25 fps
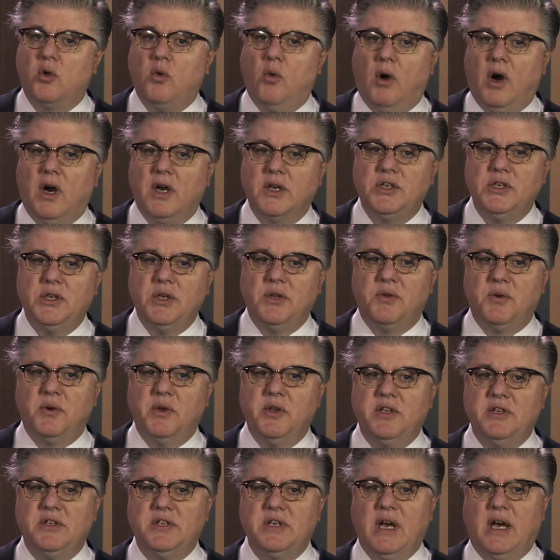walks you through
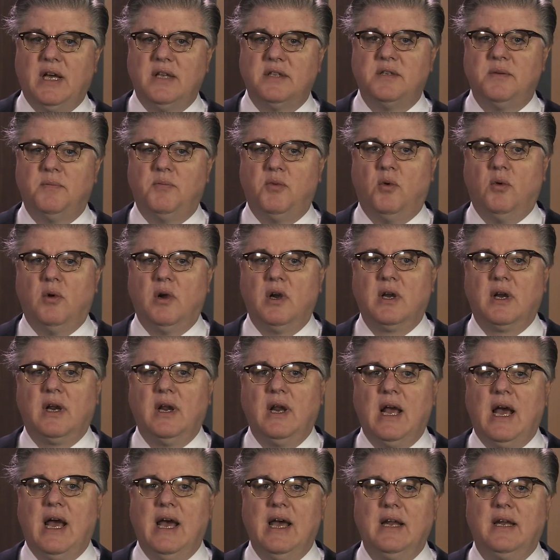the child support
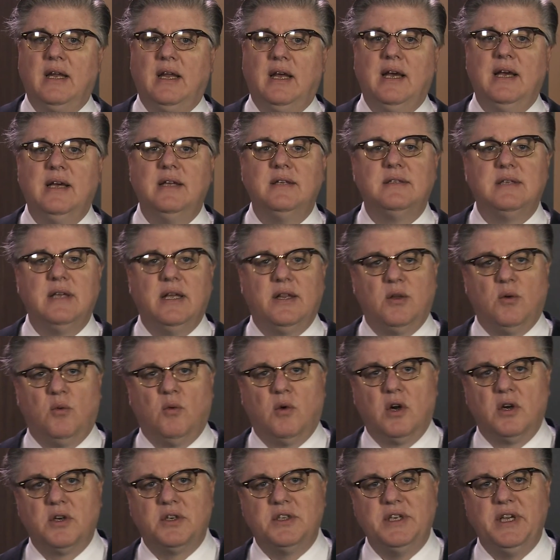guidelines and the
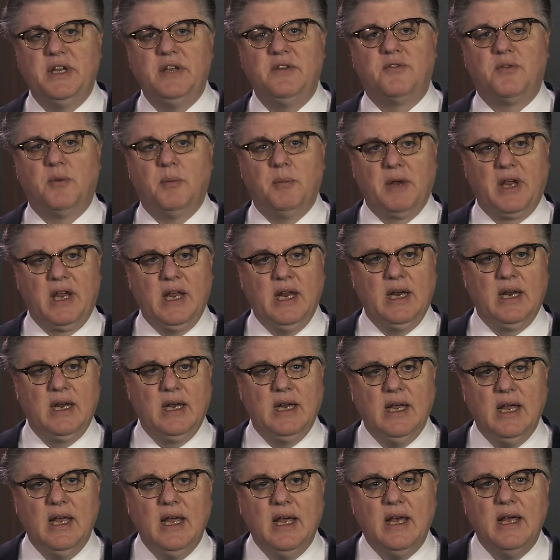worksheets from beginning
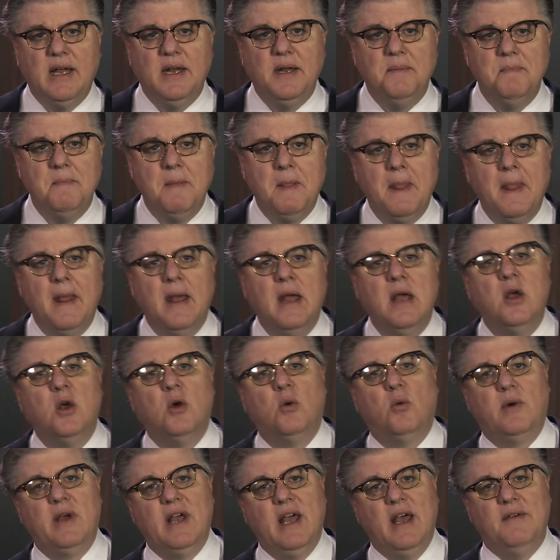to end.
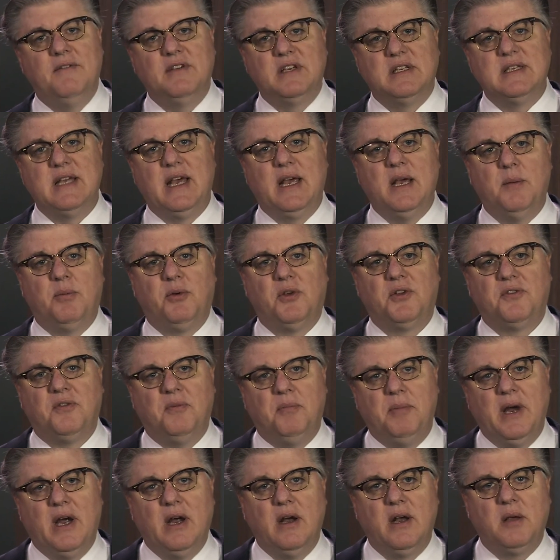We have examples of
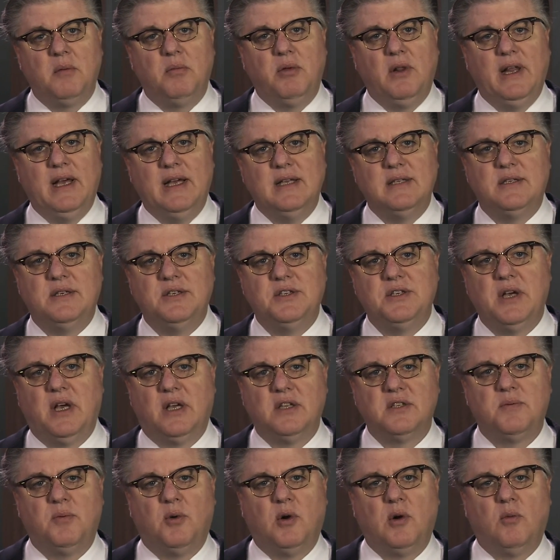parenting plans and
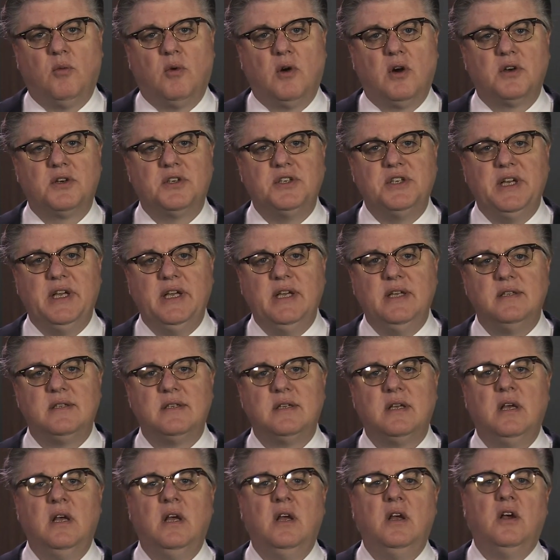child support
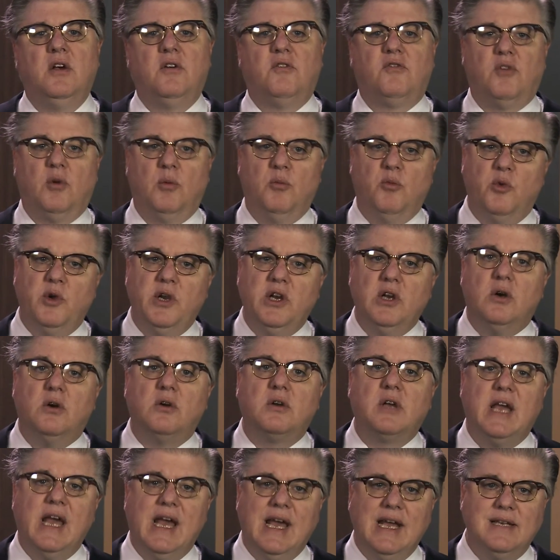worksheets from real
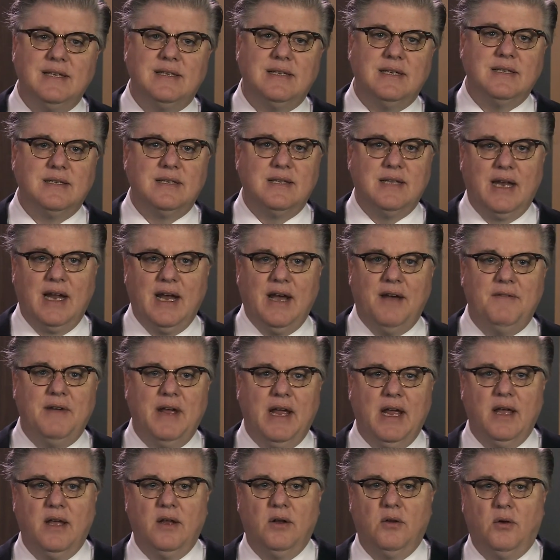cases that I've
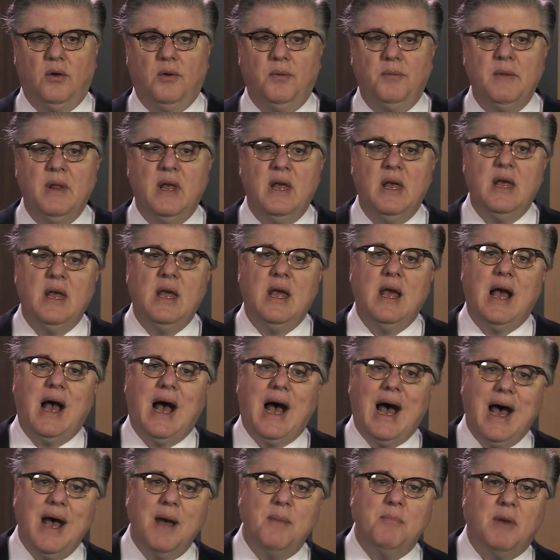handled.
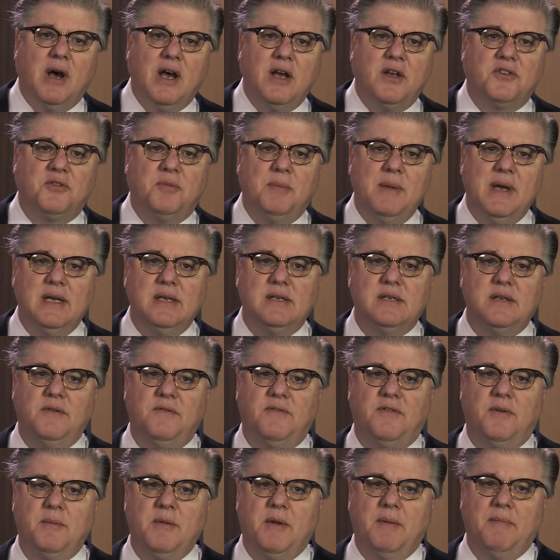I'm Miles Mason
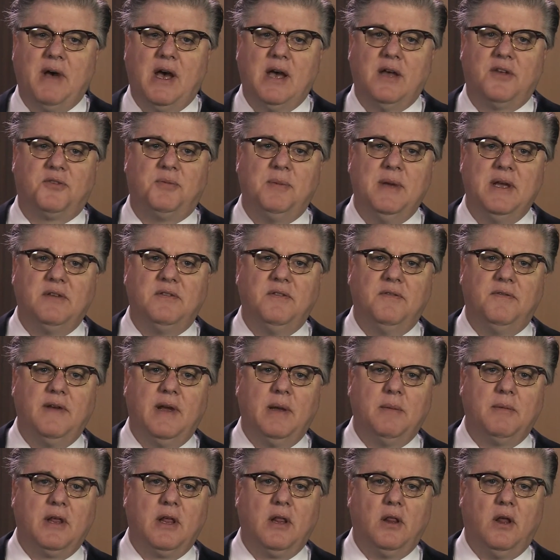from the Miles Mason
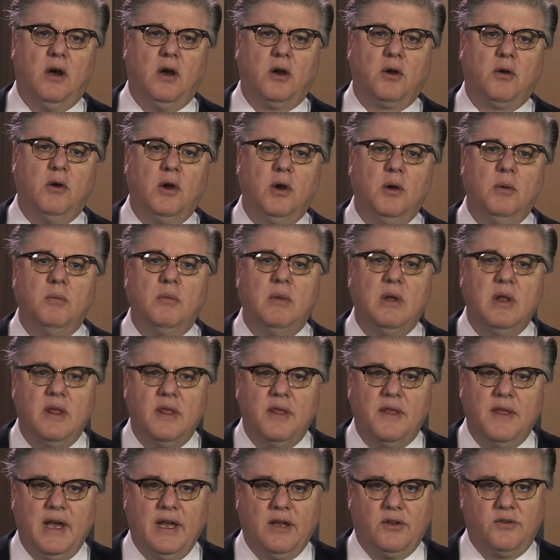Family Law Group.
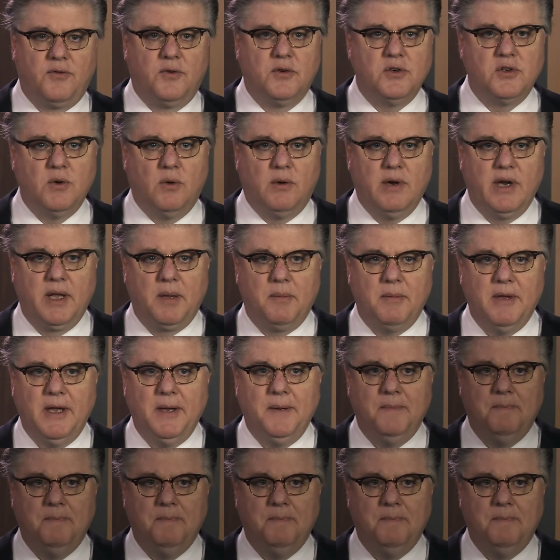Thanks for joining me.